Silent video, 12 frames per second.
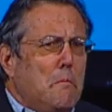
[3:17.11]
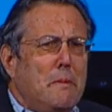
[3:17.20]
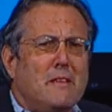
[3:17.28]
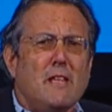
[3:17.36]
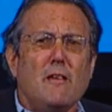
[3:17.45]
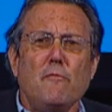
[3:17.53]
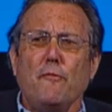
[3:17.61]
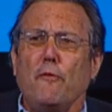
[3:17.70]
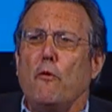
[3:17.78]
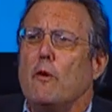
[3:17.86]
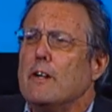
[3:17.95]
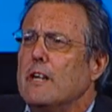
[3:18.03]
But then
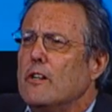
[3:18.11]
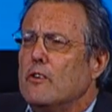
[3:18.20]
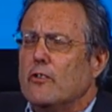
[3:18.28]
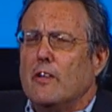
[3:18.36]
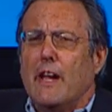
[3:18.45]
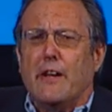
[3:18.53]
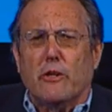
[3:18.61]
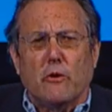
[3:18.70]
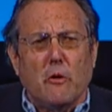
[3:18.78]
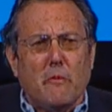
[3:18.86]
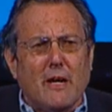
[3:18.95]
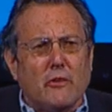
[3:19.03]
four years later,
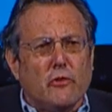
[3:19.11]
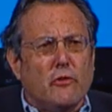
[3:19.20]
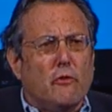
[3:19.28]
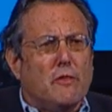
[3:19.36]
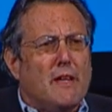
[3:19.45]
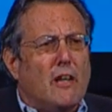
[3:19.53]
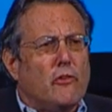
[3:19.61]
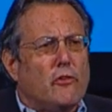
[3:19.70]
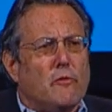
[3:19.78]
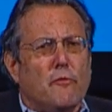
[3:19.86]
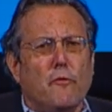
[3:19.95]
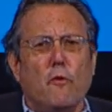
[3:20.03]
around
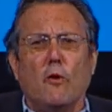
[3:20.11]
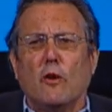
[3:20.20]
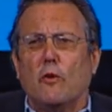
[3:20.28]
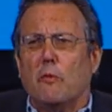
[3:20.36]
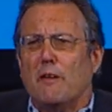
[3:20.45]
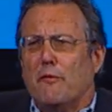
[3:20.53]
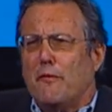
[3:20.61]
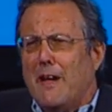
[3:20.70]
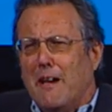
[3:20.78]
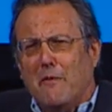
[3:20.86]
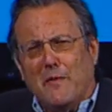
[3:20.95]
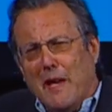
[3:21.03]
2004, we
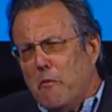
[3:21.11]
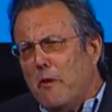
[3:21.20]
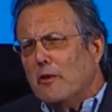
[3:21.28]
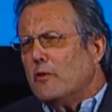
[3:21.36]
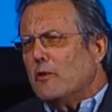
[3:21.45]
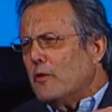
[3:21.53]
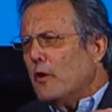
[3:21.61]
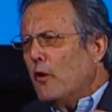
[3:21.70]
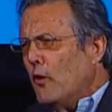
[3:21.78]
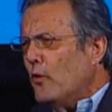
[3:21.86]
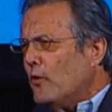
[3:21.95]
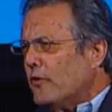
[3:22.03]
found that wasn't the
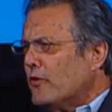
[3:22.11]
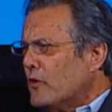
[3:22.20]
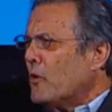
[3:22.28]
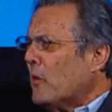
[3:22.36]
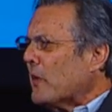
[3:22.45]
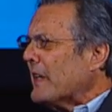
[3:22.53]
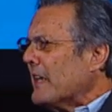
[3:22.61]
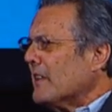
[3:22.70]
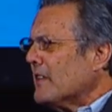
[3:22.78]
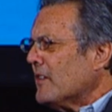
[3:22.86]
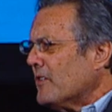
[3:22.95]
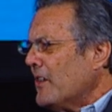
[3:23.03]
whole story,
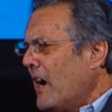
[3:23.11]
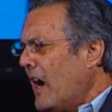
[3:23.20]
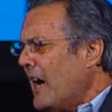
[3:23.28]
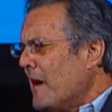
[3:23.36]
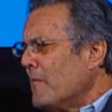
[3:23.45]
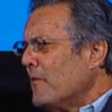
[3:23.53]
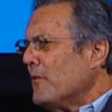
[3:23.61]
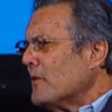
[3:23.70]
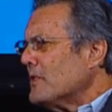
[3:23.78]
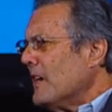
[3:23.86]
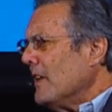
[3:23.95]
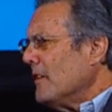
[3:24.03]
that the time for,
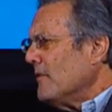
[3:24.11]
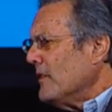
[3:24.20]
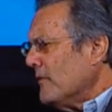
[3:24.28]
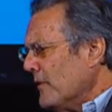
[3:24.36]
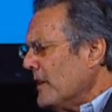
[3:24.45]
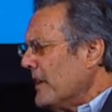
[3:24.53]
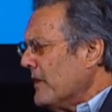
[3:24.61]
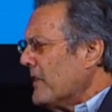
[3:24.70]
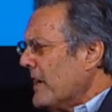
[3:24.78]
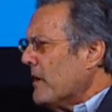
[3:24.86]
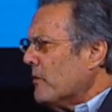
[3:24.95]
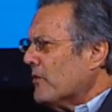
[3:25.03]
for the
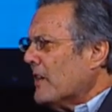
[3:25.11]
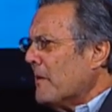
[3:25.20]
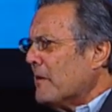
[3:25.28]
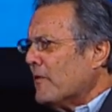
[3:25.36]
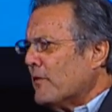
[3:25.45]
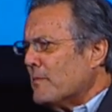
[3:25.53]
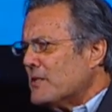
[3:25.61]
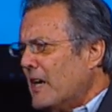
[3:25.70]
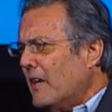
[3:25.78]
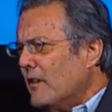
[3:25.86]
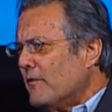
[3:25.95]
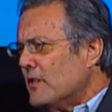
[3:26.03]
internet was coming from
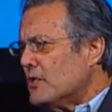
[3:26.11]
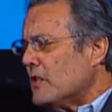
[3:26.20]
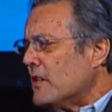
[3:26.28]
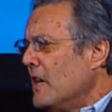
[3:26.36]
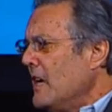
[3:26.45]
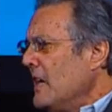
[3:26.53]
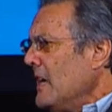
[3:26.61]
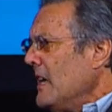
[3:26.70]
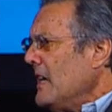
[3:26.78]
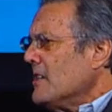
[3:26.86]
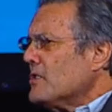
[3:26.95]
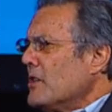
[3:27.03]
television.
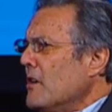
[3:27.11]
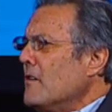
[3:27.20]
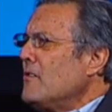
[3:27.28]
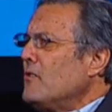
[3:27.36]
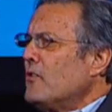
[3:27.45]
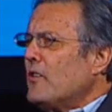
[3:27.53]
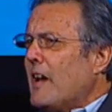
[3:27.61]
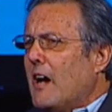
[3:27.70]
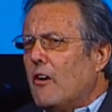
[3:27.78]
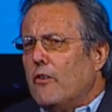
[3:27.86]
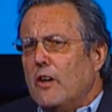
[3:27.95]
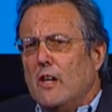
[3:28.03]
It turns
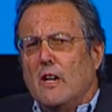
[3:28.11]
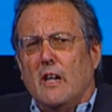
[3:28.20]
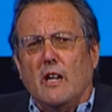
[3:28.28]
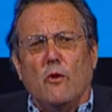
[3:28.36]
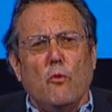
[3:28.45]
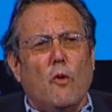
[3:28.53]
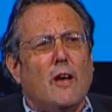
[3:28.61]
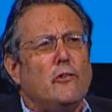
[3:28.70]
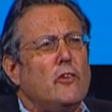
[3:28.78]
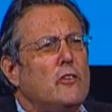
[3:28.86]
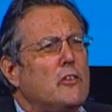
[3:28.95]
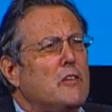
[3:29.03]
out it
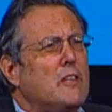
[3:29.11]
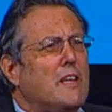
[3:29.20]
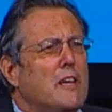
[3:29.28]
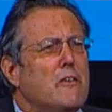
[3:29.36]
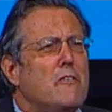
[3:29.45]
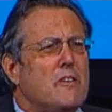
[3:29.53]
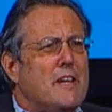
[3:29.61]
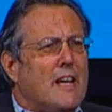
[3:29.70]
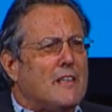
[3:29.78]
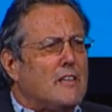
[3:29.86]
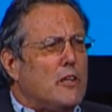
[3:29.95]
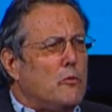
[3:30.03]
wasn't the
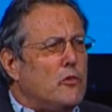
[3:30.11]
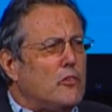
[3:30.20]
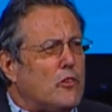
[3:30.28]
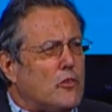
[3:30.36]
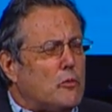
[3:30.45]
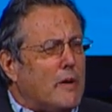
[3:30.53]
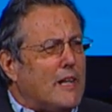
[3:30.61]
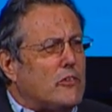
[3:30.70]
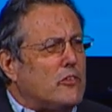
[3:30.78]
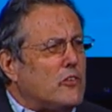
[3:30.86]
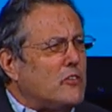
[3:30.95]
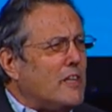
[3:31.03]
internet that was a
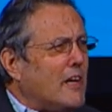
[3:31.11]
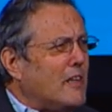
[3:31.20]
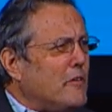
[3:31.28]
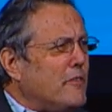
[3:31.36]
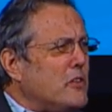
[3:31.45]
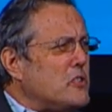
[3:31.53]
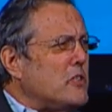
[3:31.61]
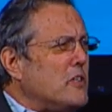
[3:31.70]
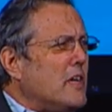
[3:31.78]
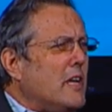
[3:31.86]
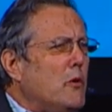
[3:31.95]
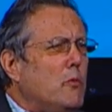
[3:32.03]
threat to television,
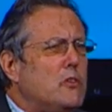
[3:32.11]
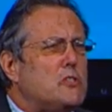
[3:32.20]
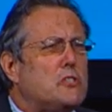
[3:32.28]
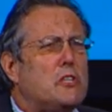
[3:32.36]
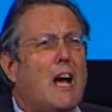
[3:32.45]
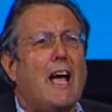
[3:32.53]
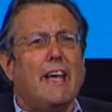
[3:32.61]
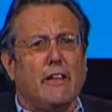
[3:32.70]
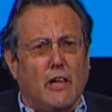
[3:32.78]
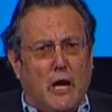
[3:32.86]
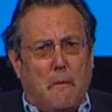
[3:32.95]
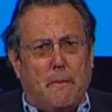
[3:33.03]
it was
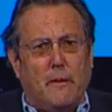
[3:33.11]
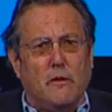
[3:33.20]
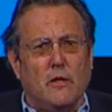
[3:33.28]
dial up.